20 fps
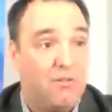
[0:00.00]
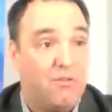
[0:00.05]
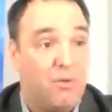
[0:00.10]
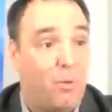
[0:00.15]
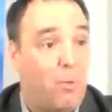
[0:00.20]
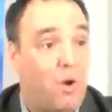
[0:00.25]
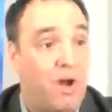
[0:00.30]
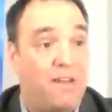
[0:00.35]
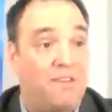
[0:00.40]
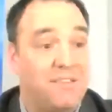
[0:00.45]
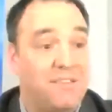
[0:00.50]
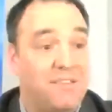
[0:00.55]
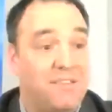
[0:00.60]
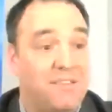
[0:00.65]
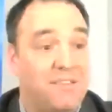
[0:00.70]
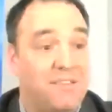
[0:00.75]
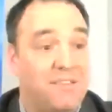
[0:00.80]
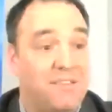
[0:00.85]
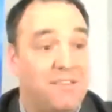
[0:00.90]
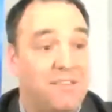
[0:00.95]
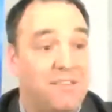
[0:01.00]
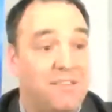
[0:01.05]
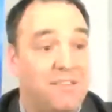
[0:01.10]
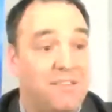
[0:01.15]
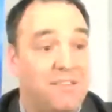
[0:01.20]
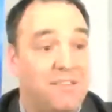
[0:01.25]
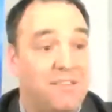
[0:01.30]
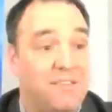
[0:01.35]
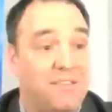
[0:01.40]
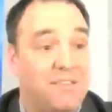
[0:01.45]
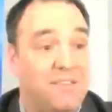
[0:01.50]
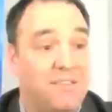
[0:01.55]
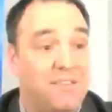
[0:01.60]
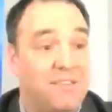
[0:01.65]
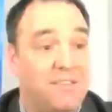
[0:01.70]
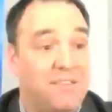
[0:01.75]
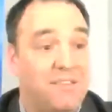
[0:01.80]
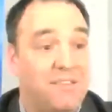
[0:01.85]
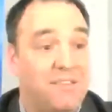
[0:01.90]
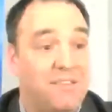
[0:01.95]
for 1 day or 2 days,
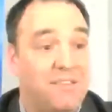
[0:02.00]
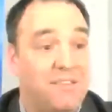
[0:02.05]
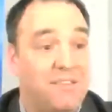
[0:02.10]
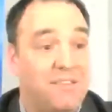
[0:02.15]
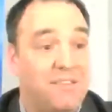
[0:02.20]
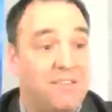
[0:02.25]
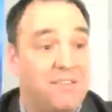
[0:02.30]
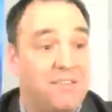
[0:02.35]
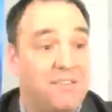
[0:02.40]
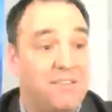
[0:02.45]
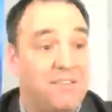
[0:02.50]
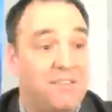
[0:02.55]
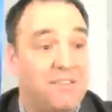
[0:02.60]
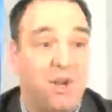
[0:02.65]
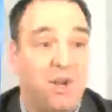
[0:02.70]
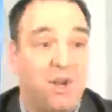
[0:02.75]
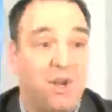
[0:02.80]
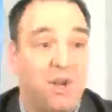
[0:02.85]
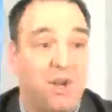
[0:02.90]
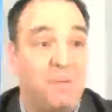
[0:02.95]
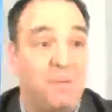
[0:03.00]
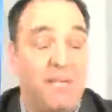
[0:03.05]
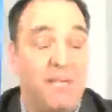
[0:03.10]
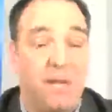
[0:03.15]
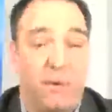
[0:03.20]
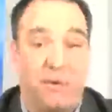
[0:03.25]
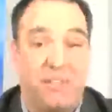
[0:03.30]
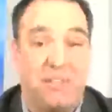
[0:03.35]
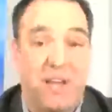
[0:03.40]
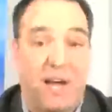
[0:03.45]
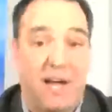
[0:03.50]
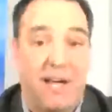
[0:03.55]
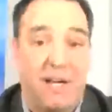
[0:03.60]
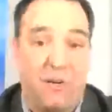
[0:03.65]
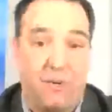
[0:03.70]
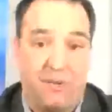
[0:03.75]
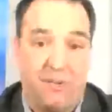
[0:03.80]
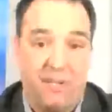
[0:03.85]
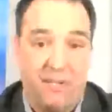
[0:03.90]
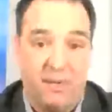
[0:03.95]
the biggest day of the year, could be your
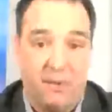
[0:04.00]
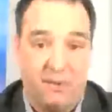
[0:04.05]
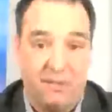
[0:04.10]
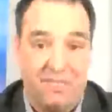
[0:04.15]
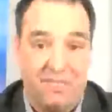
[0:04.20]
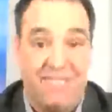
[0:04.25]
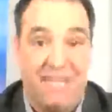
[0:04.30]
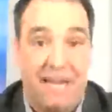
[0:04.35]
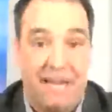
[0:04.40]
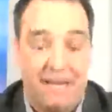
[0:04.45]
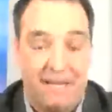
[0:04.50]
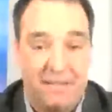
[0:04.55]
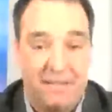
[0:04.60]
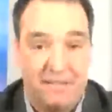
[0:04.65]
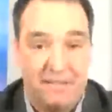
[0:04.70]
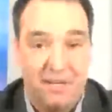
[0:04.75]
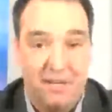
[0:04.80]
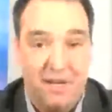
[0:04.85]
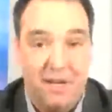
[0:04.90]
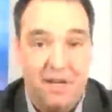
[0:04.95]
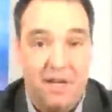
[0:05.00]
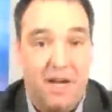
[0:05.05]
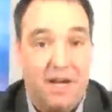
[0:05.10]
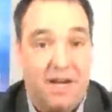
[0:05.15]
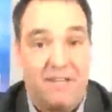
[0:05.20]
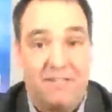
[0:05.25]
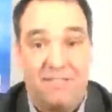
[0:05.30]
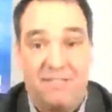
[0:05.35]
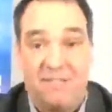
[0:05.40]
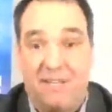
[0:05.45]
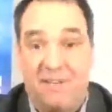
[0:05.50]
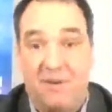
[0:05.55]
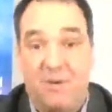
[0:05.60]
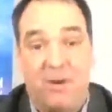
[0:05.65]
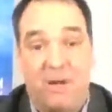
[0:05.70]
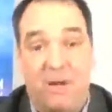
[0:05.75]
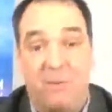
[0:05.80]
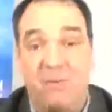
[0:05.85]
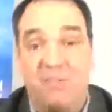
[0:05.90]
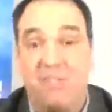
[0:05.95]
entire year's gains. I said, you
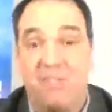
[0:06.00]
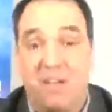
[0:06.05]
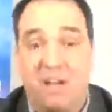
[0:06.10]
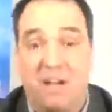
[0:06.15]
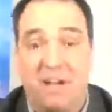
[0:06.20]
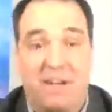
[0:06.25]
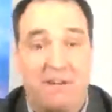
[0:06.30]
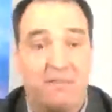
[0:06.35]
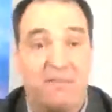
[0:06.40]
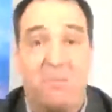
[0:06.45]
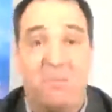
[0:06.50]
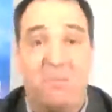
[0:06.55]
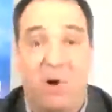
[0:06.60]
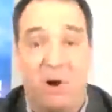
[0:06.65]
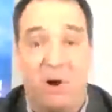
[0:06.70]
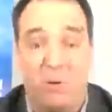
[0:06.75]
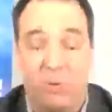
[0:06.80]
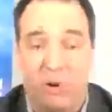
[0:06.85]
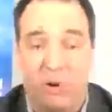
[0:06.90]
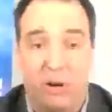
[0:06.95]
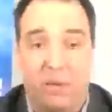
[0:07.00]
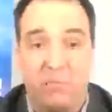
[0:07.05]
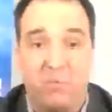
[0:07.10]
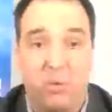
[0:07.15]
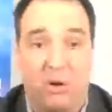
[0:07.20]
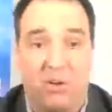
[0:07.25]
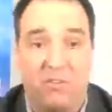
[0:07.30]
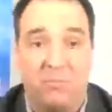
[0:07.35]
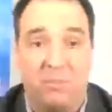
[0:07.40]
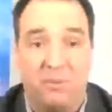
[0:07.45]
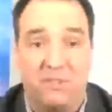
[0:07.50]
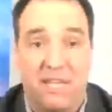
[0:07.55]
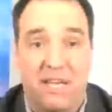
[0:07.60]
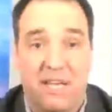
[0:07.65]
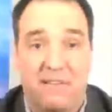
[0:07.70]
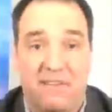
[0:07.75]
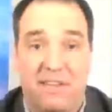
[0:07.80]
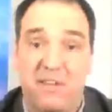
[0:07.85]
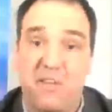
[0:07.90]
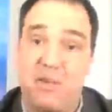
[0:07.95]
know, it would suck if tomorrow we're up 12%
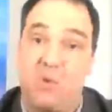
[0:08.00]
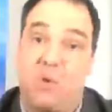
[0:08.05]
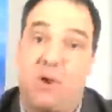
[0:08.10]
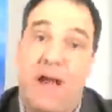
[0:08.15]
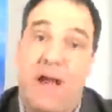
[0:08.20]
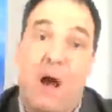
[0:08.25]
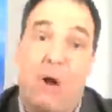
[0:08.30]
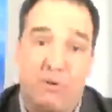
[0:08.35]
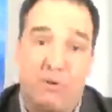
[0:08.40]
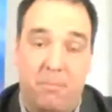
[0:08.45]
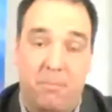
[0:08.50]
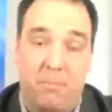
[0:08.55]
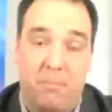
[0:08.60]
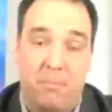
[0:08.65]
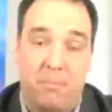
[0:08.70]
and you were out.